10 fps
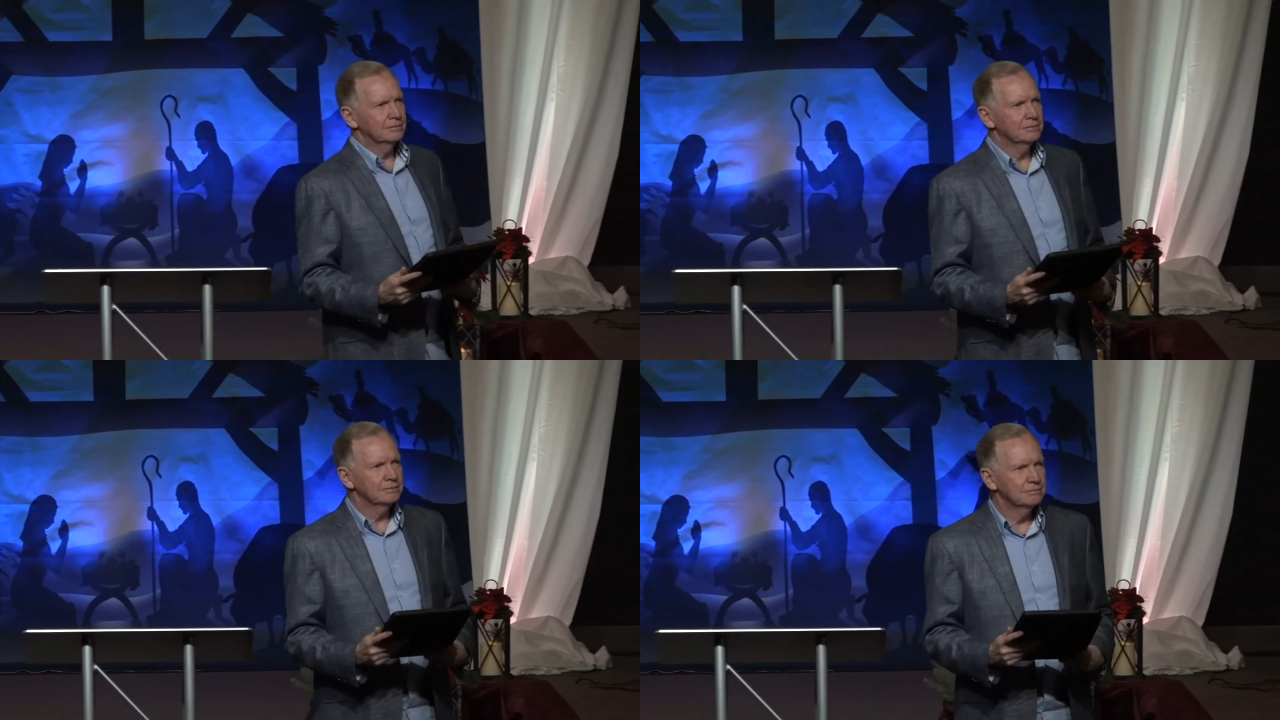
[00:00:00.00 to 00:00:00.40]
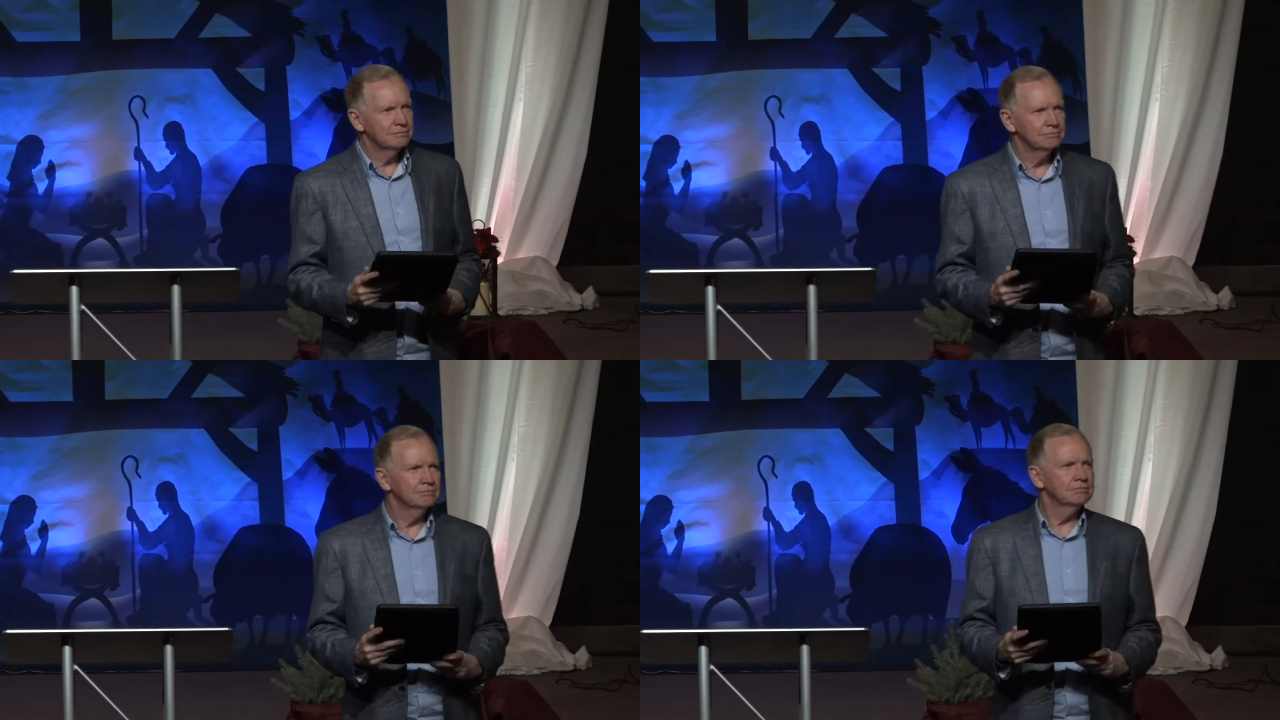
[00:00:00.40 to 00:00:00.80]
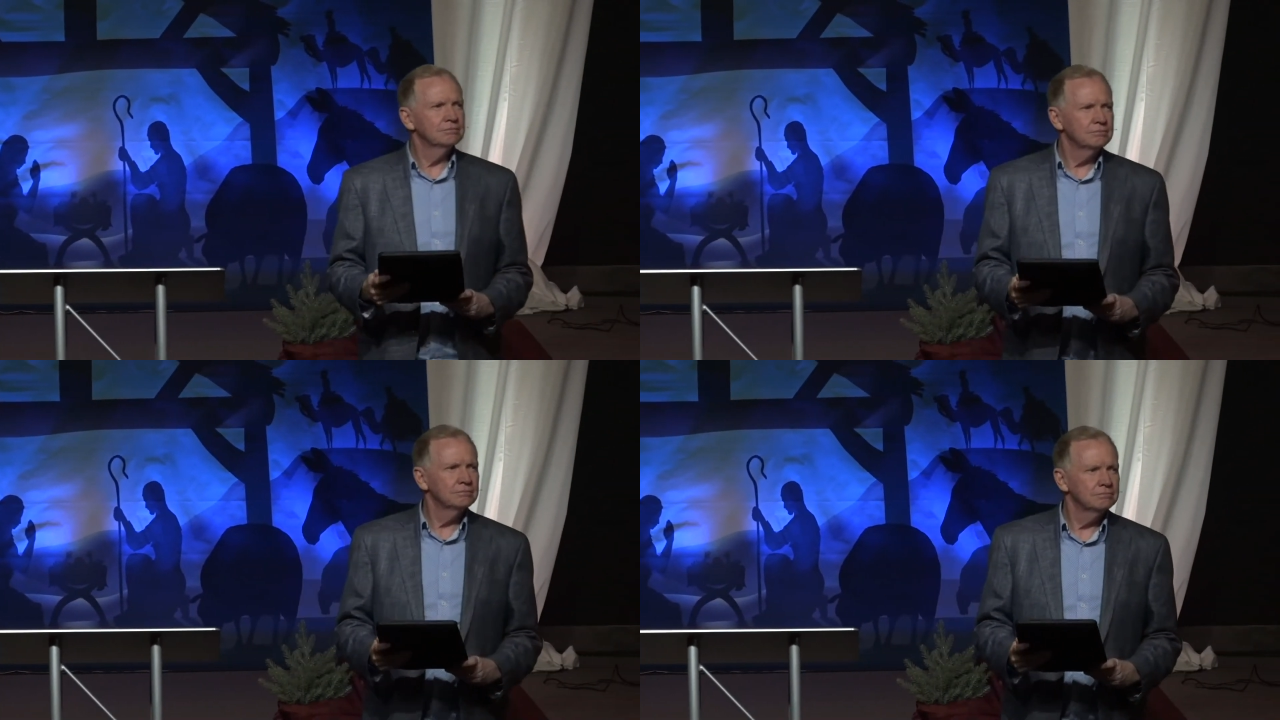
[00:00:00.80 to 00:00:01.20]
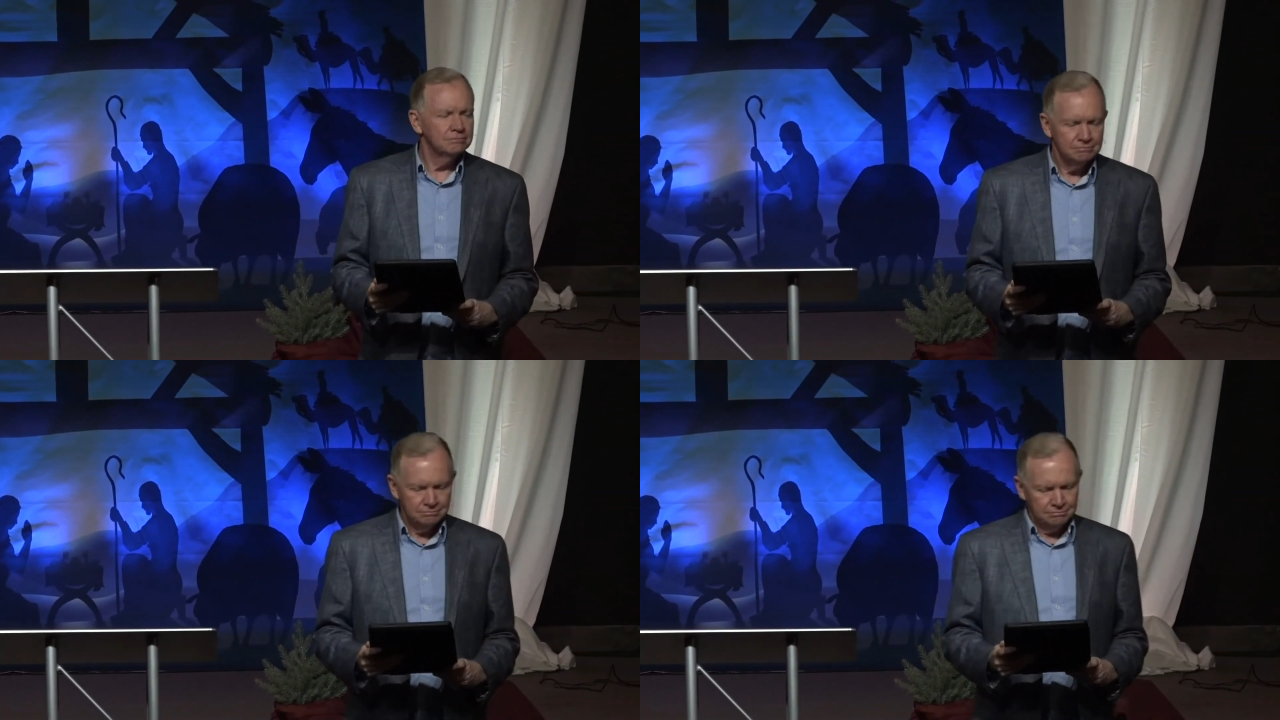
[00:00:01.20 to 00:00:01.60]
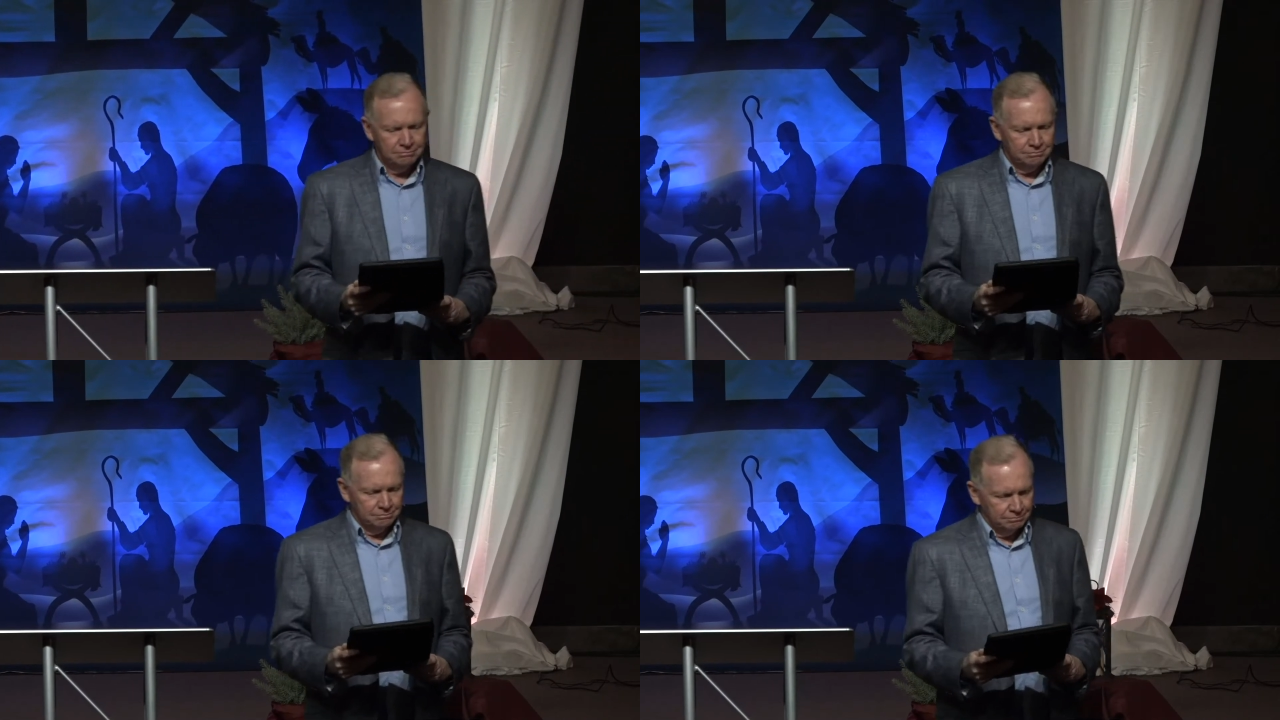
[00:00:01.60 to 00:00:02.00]

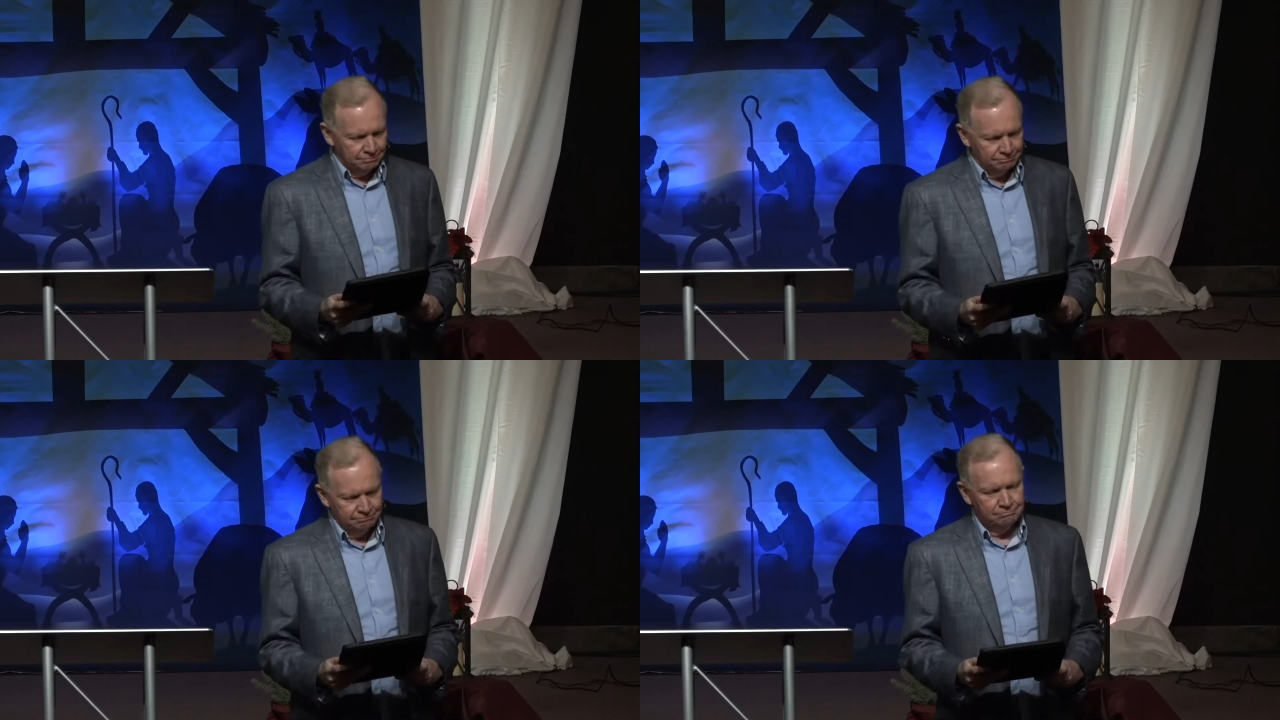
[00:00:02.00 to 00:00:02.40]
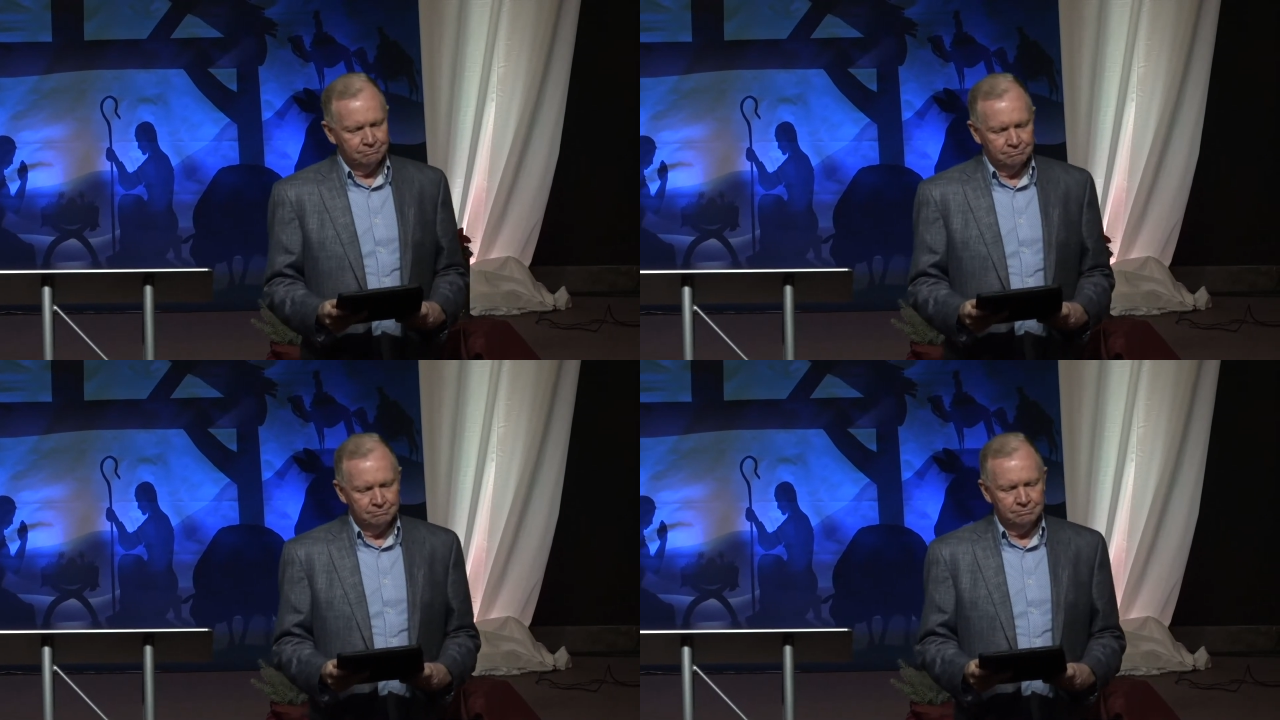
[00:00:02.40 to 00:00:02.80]
Nothing is said.